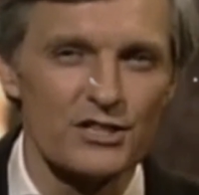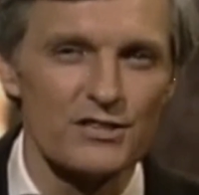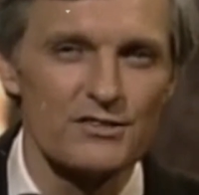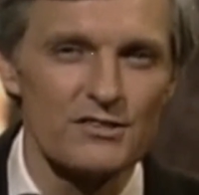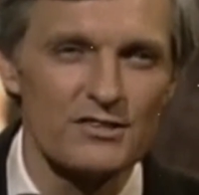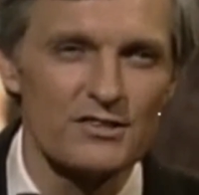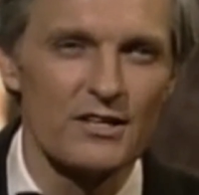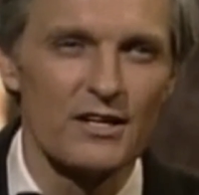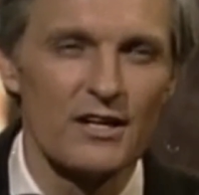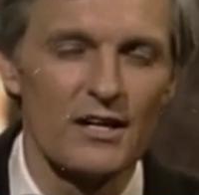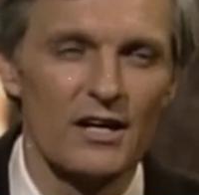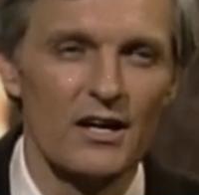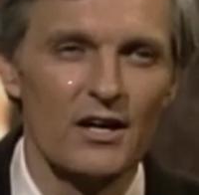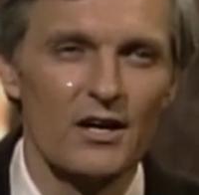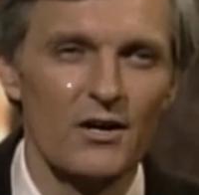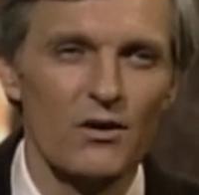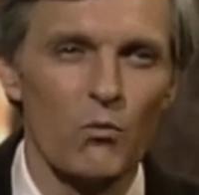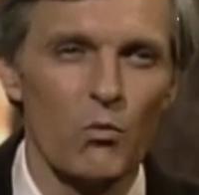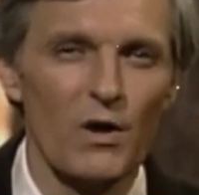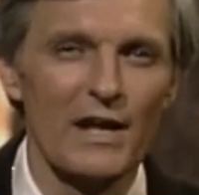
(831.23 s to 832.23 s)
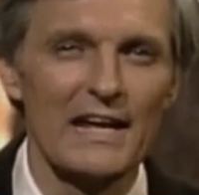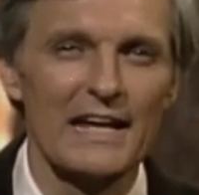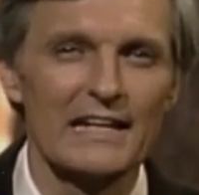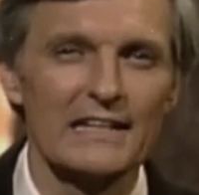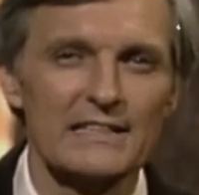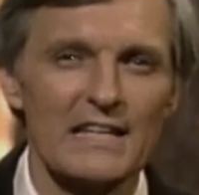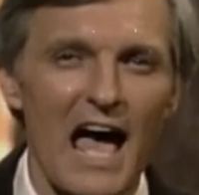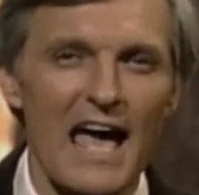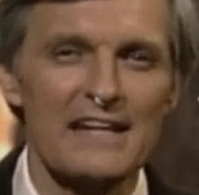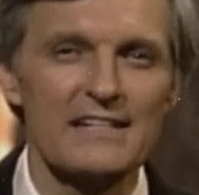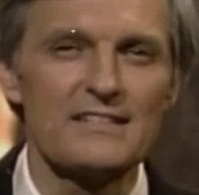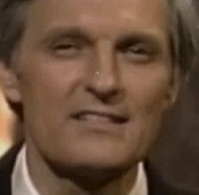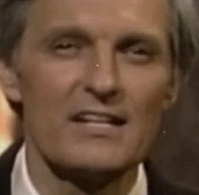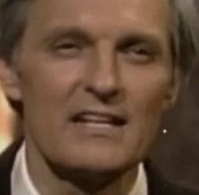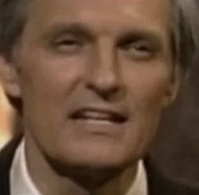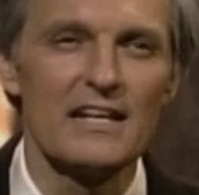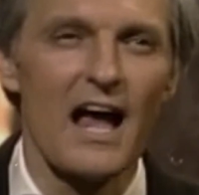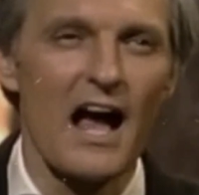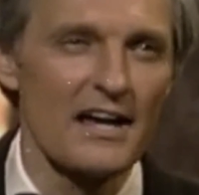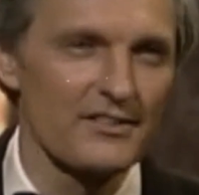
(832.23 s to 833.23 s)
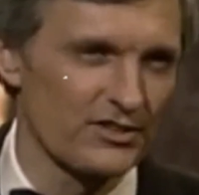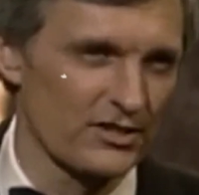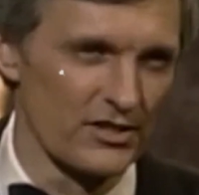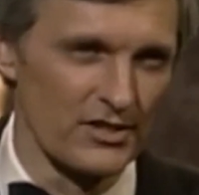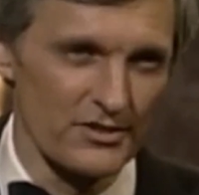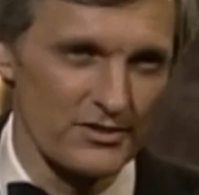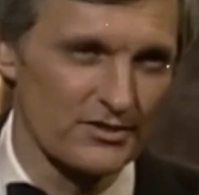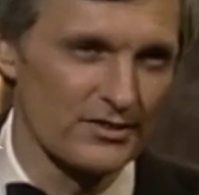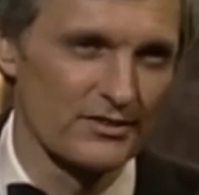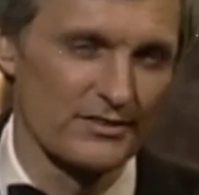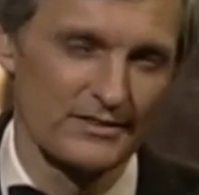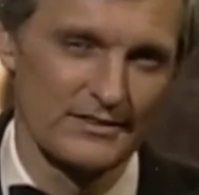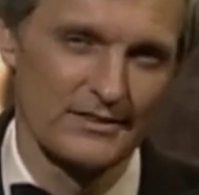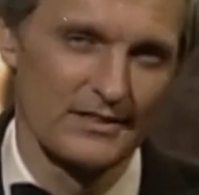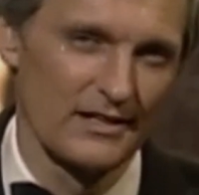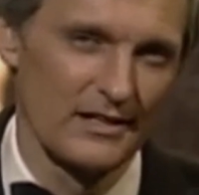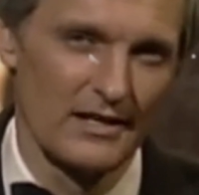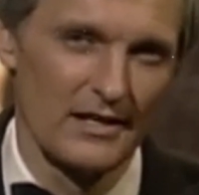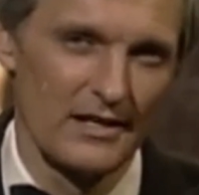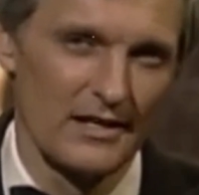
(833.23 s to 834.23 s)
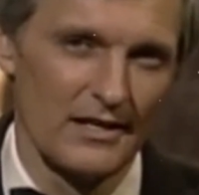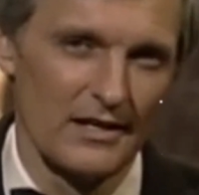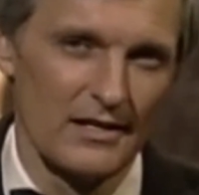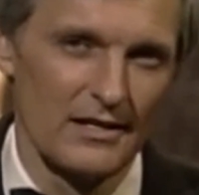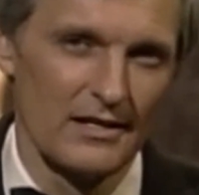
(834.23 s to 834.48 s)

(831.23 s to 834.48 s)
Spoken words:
same year. For long shots, the production hired a body